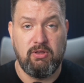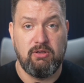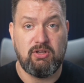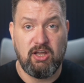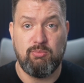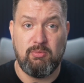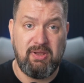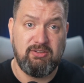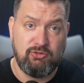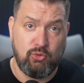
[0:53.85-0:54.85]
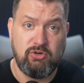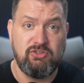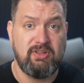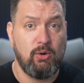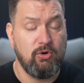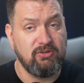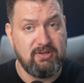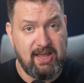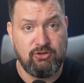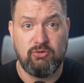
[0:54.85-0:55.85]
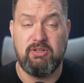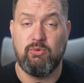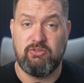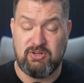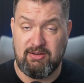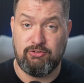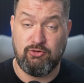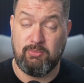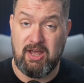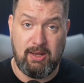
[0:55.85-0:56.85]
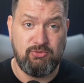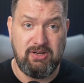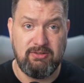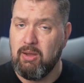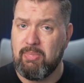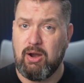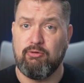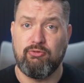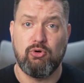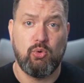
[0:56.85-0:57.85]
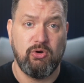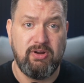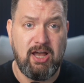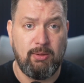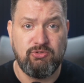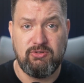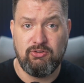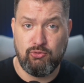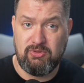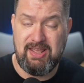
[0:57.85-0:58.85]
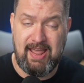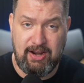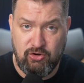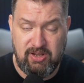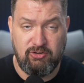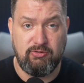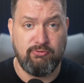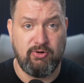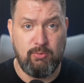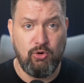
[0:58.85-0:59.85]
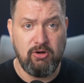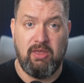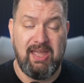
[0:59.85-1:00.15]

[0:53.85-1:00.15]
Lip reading: Document-based storage that works naturally with JavaScript objects, powerful query options through the aggregation framework,